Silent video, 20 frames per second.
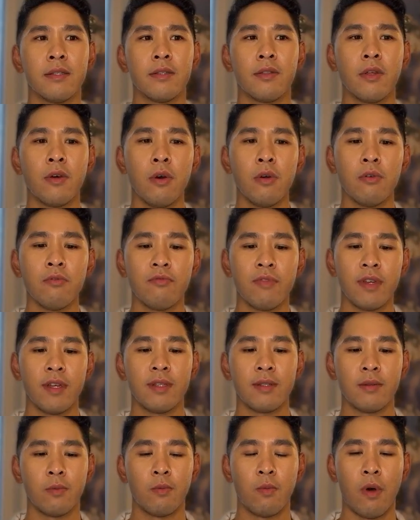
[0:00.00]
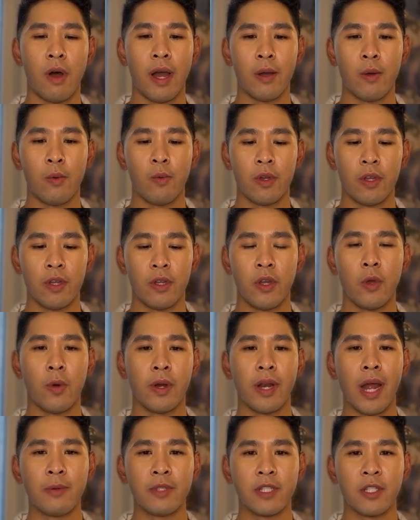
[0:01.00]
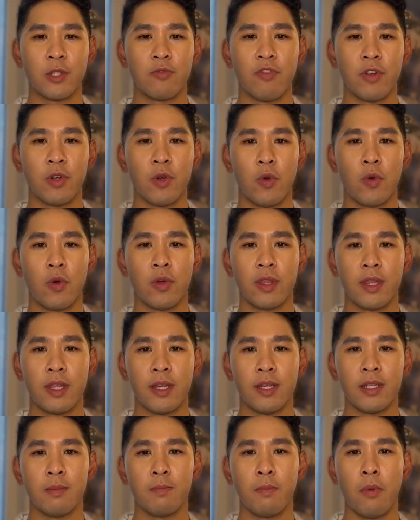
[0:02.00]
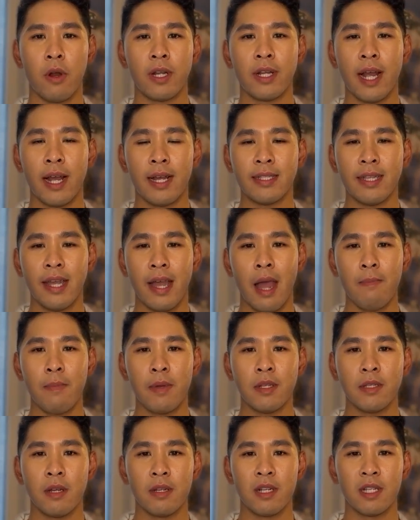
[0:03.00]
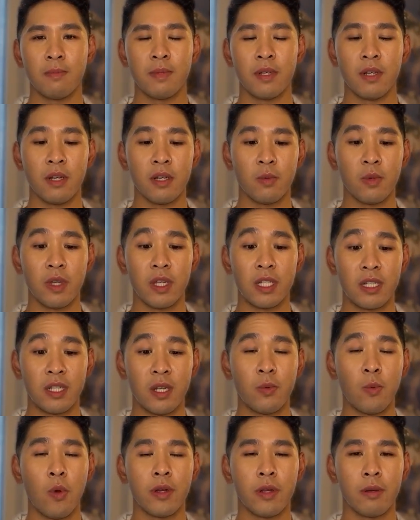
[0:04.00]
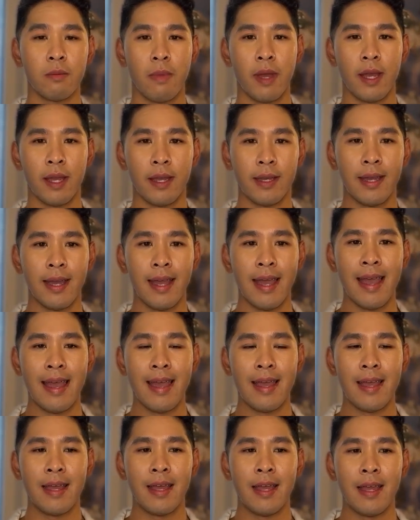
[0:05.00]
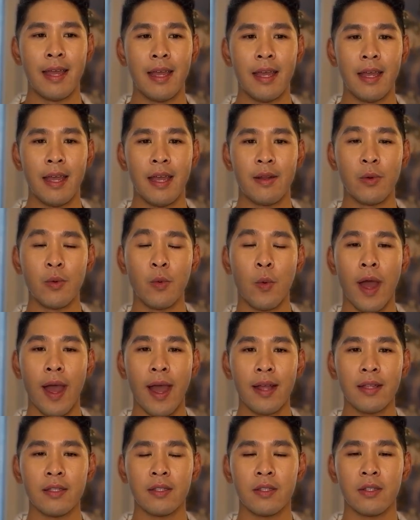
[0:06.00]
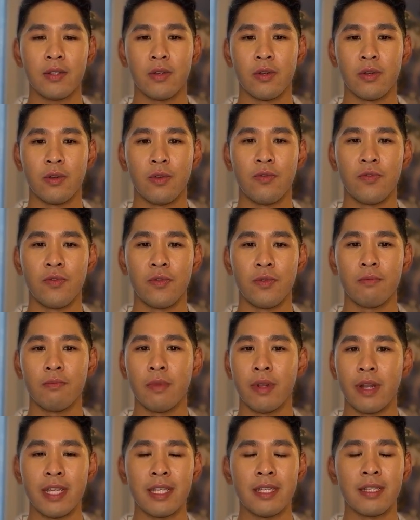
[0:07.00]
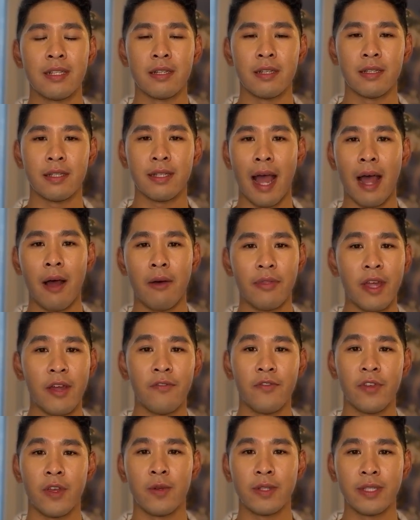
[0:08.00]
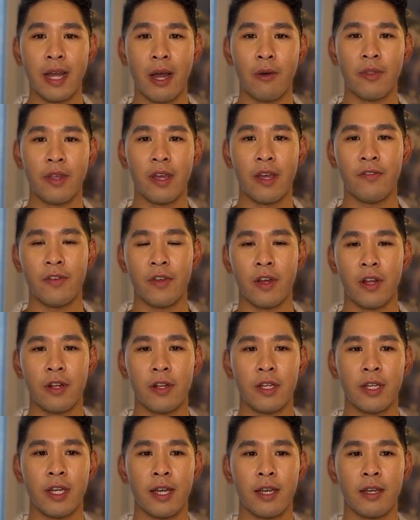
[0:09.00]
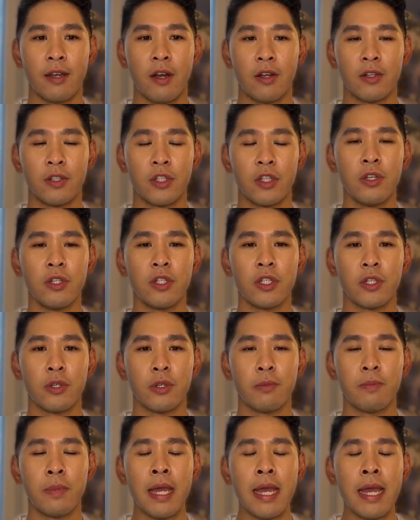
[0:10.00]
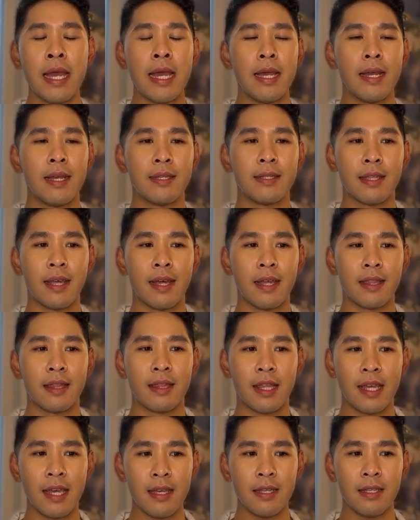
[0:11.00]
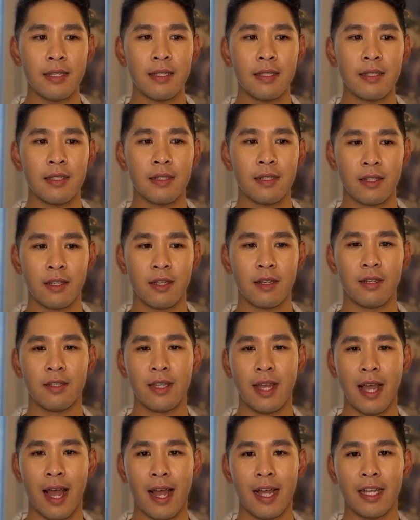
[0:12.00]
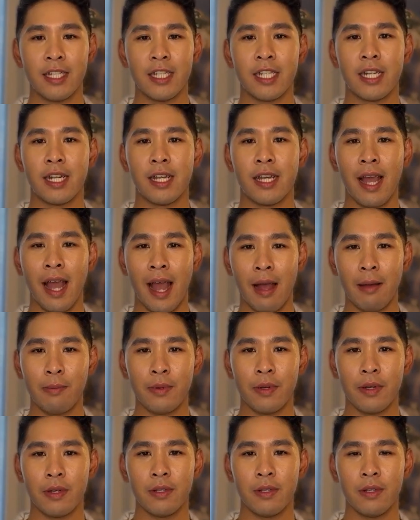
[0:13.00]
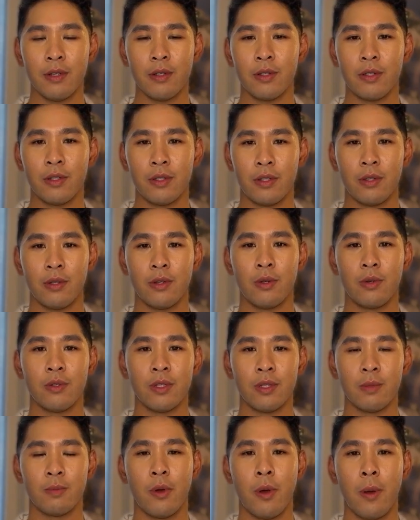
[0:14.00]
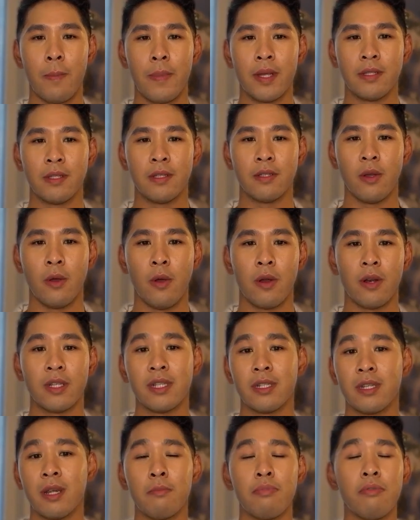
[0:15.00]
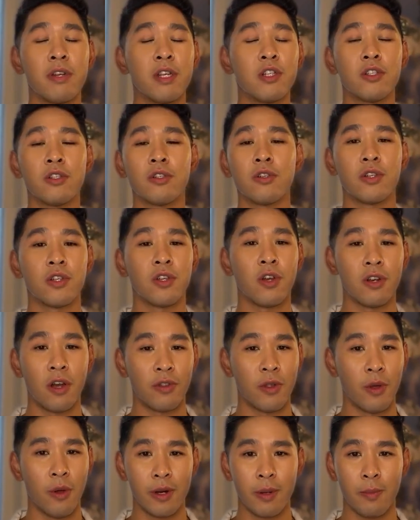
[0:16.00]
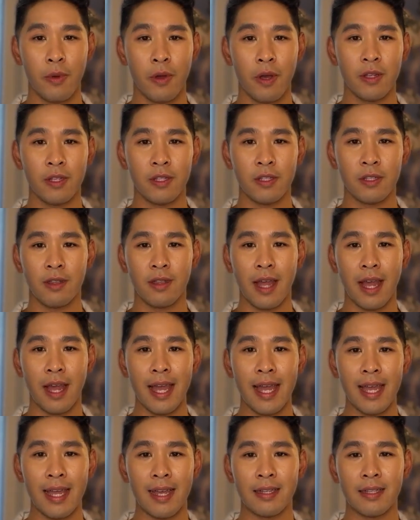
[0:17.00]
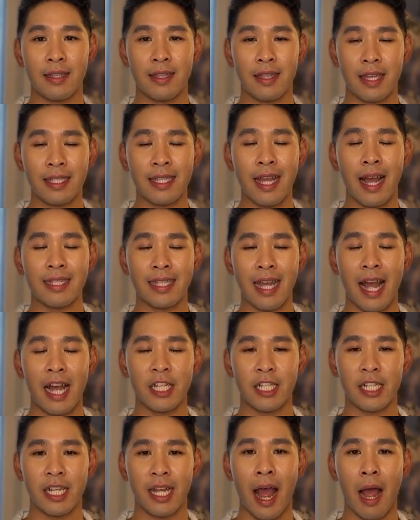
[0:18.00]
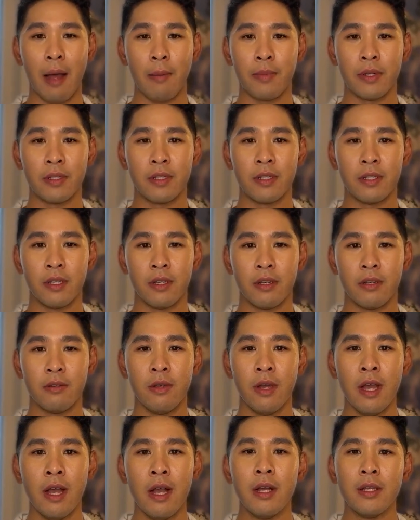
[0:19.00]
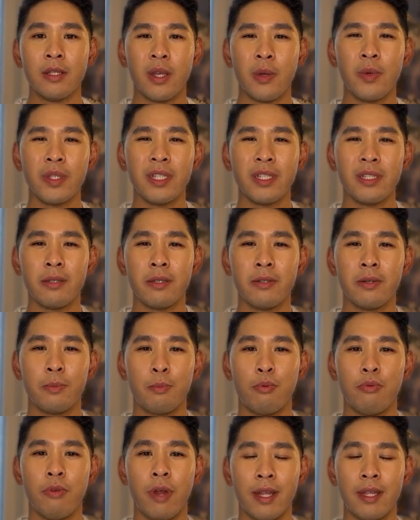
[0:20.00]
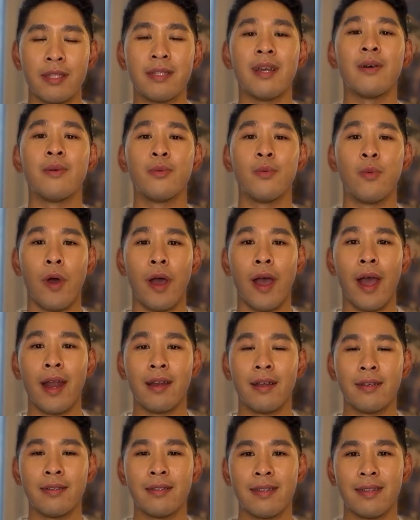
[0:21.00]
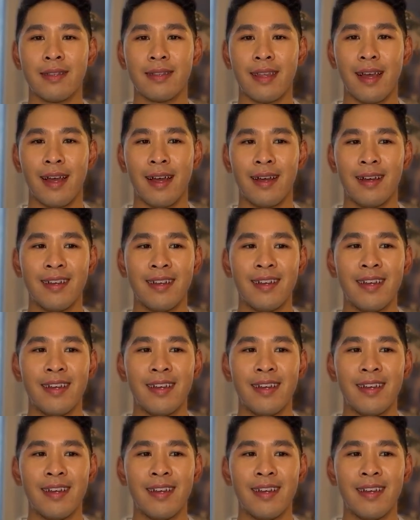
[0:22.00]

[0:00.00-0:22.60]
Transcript: the whole reason why you and I wanted to record this podcast episode is because we did want to make it aware to listeners out there and viewers out there, if you're looking on YouTube, is that this does actually happen to small business owners. And I'm pretty sure you're not the only person that this has actually happened to. So you wanted to bring awareness that